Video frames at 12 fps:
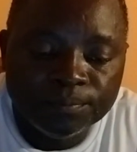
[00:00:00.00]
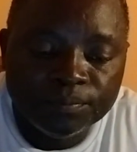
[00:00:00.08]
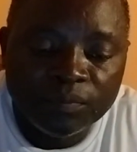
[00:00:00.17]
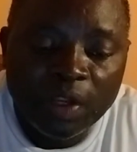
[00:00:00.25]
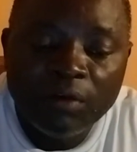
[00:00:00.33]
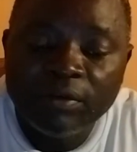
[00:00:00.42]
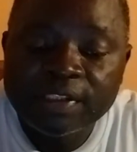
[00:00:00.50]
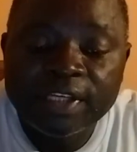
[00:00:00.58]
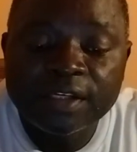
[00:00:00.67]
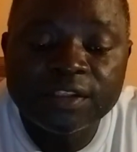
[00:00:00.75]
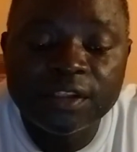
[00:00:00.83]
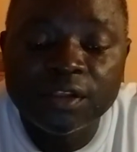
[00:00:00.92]
never
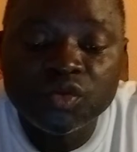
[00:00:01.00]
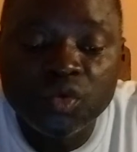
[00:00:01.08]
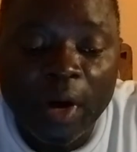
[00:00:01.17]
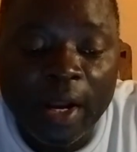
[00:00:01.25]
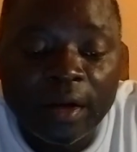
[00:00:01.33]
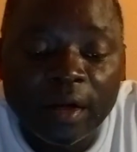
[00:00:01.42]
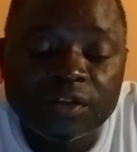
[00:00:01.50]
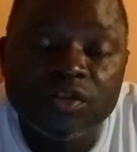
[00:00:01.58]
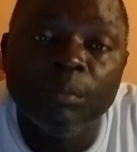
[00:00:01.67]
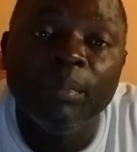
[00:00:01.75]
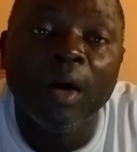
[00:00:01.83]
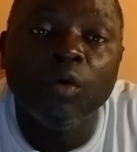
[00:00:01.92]
succeeded to annex
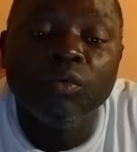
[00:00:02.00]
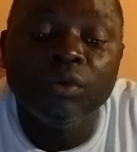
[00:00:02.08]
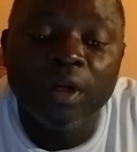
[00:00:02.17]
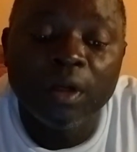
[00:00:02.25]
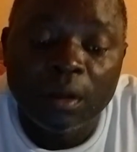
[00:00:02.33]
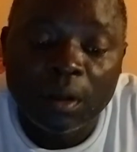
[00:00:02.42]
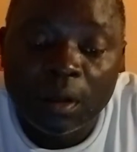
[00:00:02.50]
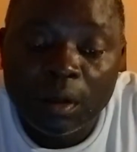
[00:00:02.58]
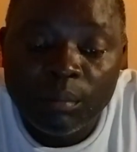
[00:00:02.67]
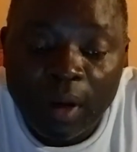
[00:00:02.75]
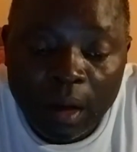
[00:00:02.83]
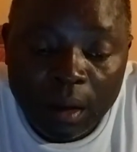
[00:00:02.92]
the Bahunde and the
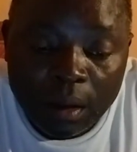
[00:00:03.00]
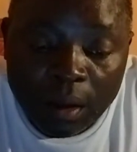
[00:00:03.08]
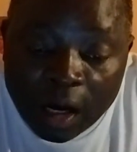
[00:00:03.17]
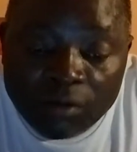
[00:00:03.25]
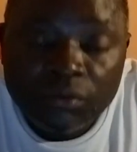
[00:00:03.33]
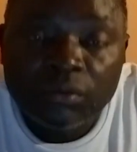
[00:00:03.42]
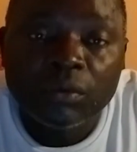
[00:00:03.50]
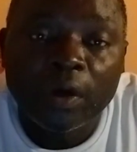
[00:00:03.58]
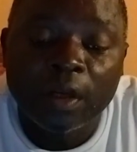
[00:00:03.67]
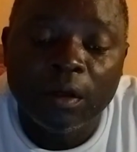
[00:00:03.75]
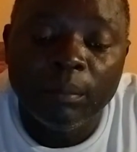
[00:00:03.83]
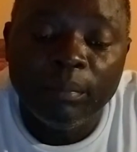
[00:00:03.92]
Bahavu
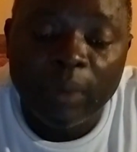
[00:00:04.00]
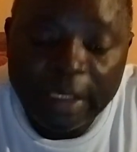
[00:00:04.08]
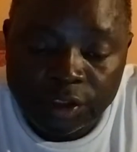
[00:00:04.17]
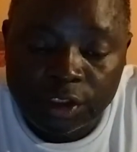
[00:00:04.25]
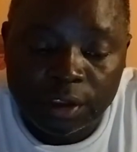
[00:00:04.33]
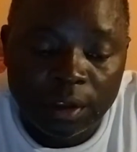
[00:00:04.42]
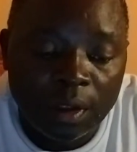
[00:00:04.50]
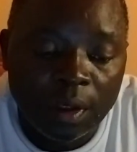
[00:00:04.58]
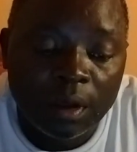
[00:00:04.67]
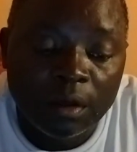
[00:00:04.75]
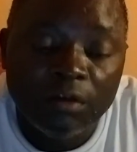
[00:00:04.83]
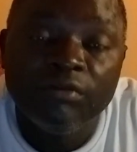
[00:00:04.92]
and the Bashi.
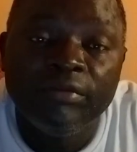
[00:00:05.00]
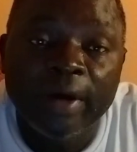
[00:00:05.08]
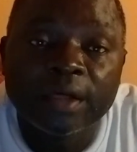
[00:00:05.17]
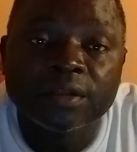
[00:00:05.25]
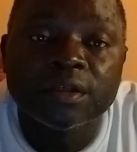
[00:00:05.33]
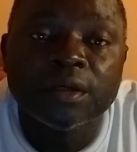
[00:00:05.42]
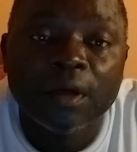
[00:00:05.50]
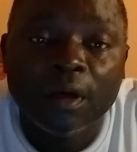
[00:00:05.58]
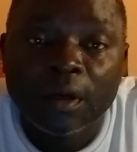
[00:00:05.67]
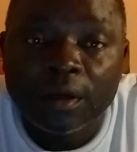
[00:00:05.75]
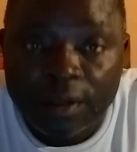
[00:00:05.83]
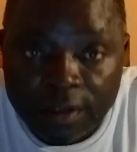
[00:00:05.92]
In fact,
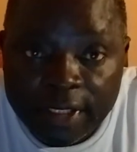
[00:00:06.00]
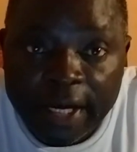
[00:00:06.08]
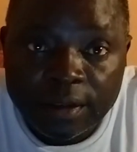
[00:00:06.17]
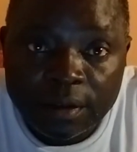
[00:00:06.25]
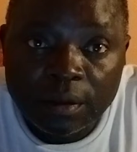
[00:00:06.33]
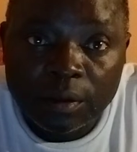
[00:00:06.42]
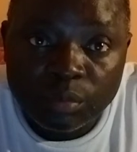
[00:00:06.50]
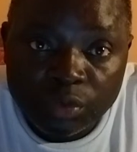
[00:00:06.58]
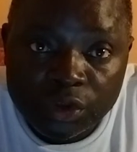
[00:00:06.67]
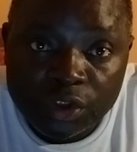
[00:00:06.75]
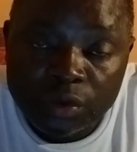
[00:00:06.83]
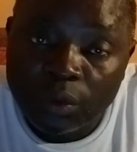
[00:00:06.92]
he died in the
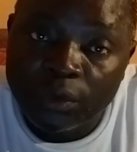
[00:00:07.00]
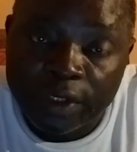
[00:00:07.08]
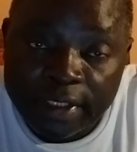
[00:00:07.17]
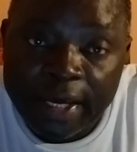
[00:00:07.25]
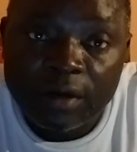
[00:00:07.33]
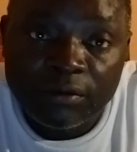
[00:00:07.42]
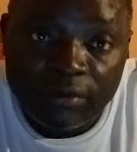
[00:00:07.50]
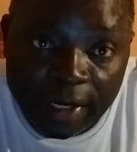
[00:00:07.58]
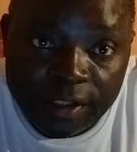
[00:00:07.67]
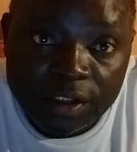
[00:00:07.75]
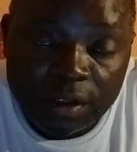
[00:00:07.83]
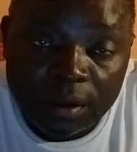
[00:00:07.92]
Bushi, or he died
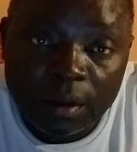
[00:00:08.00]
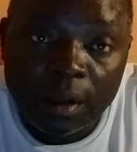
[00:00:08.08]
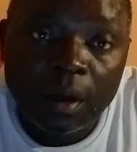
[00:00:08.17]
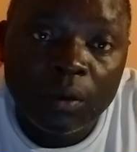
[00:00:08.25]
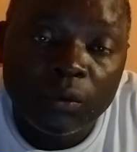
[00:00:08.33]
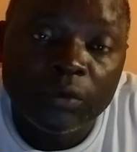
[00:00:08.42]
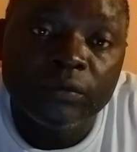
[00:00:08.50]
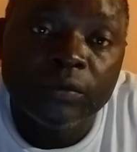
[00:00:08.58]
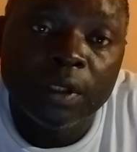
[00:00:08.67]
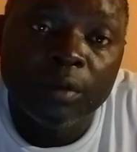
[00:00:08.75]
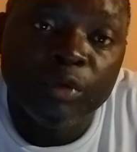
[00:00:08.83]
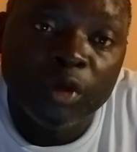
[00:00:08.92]
fighting with
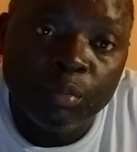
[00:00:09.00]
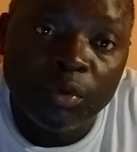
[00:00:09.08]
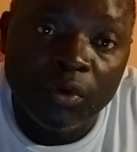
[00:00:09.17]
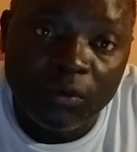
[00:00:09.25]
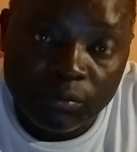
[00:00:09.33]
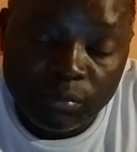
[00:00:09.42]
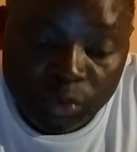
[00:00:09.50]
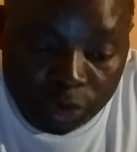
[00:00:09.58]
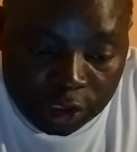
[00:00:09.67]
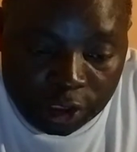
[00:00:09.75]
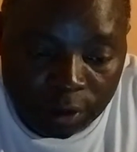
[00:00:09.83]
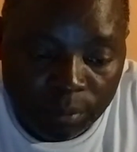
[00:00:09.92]
the people of
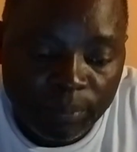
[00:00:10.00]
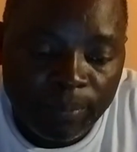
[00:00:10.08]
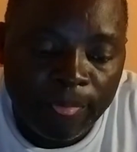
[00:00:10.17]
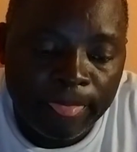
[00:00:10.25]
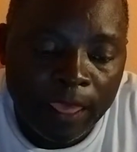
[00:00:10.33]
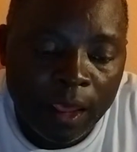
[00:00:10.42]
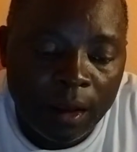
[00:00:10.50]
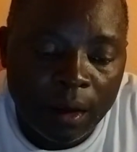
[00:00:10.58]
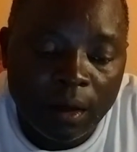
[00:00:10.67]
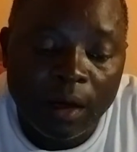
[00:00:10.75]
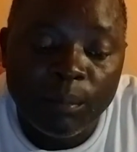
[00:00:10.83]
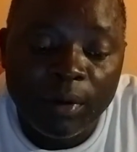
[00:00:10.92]
Bushi.
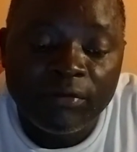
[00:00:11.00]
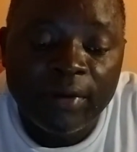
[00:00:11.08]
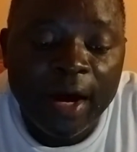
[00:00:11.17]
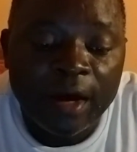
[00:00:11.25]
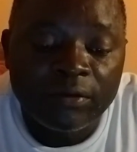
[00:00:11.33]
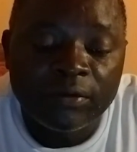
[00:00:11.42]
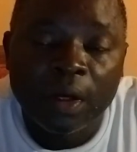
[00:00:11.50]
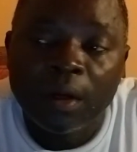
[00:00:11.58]
And number 5,